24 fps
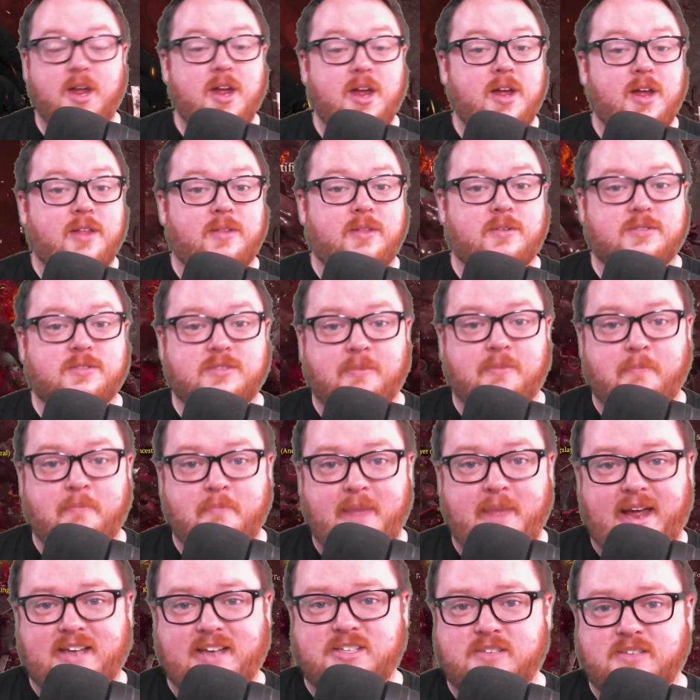There's some
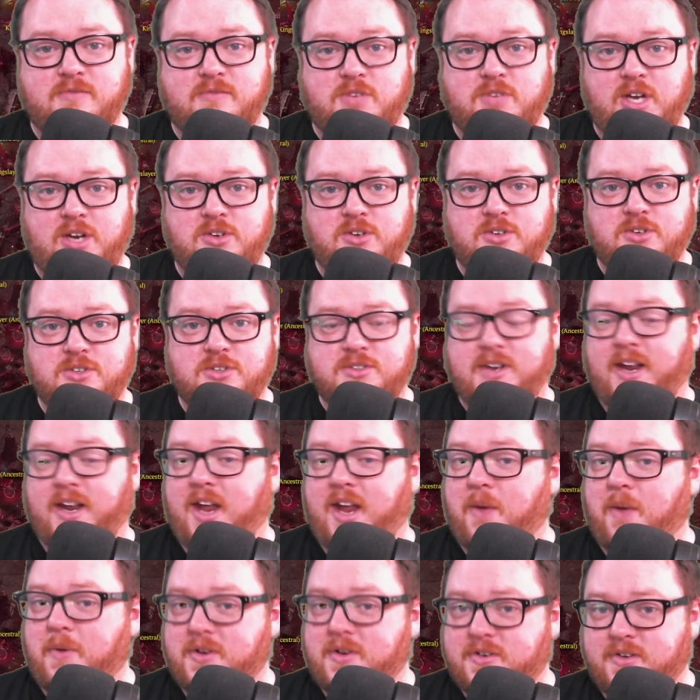massive changes and I can't
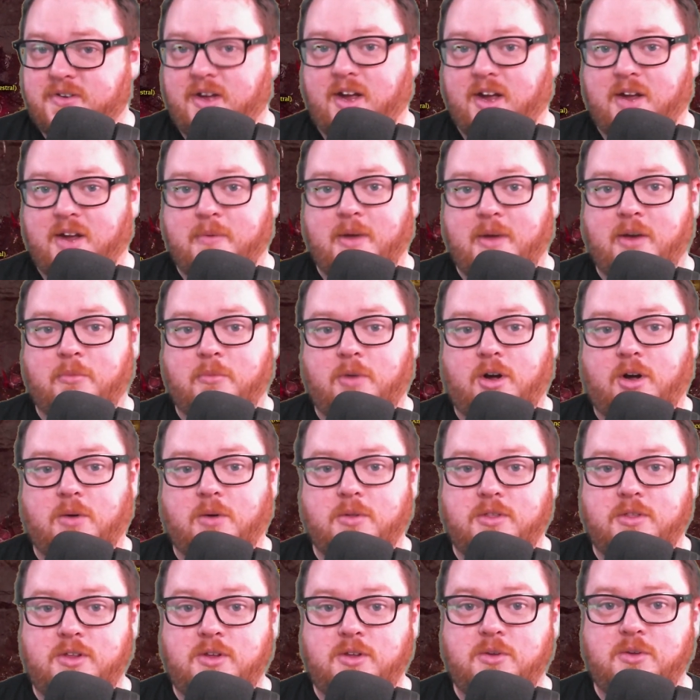wait to talk about them all with
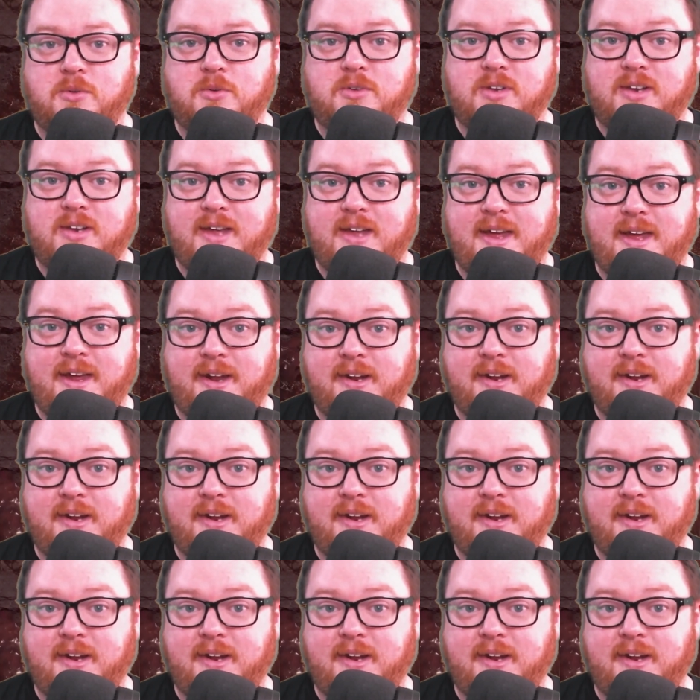you today.